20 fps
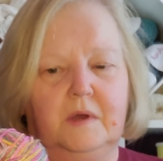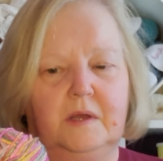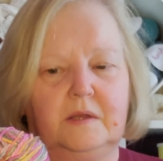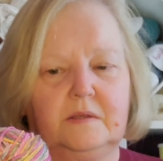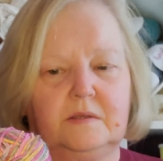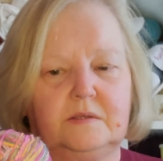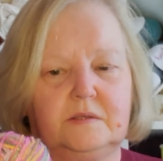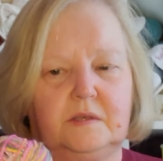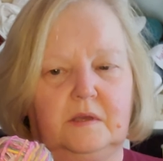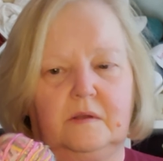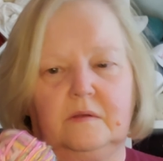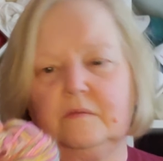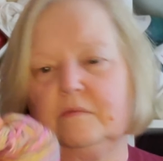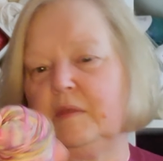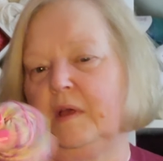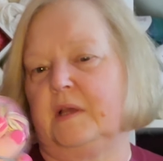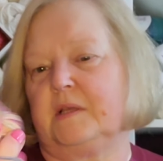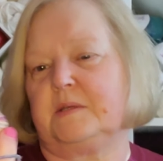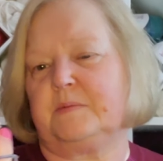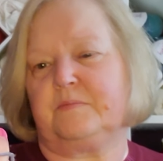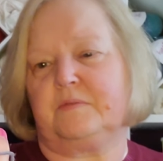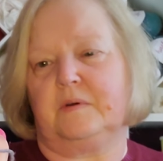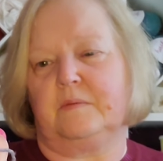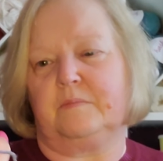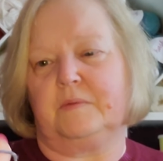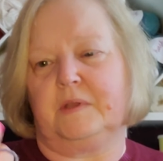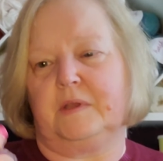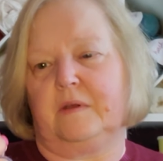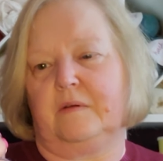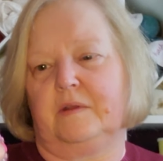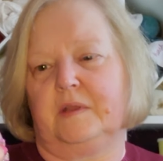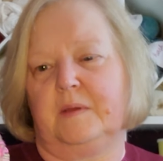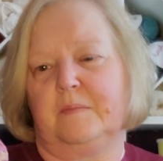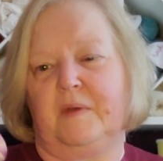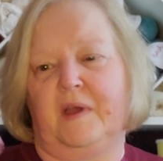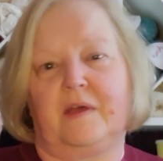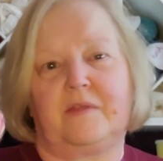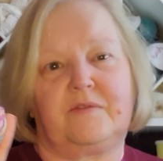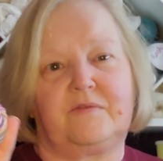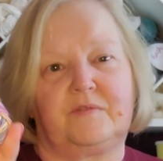So that's probably only
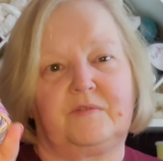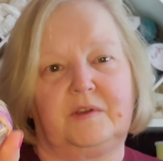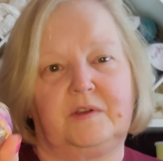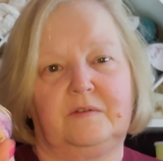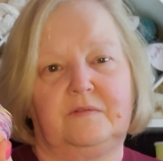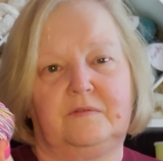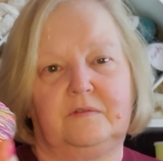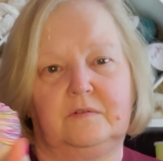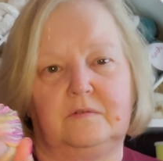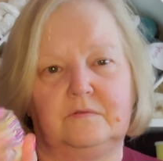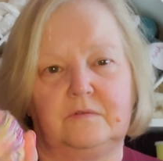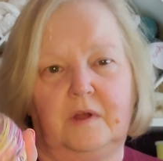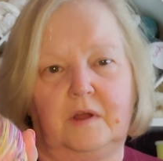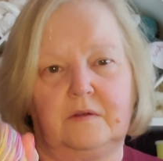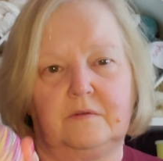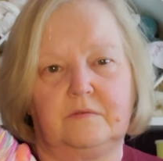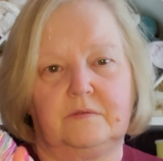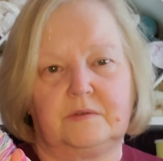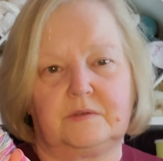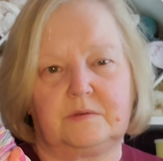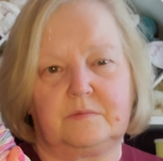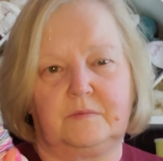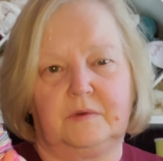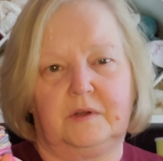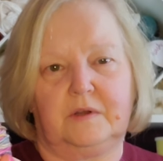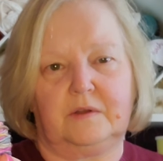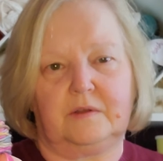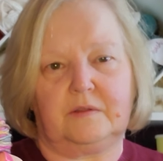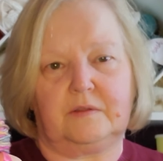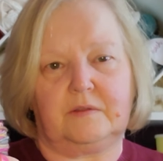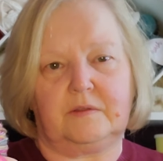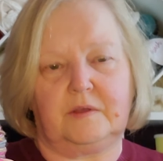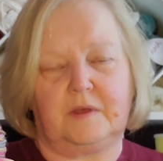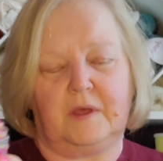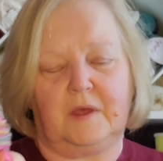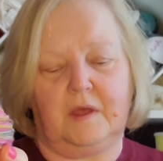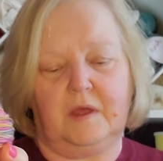about 3 or 4 rows worth,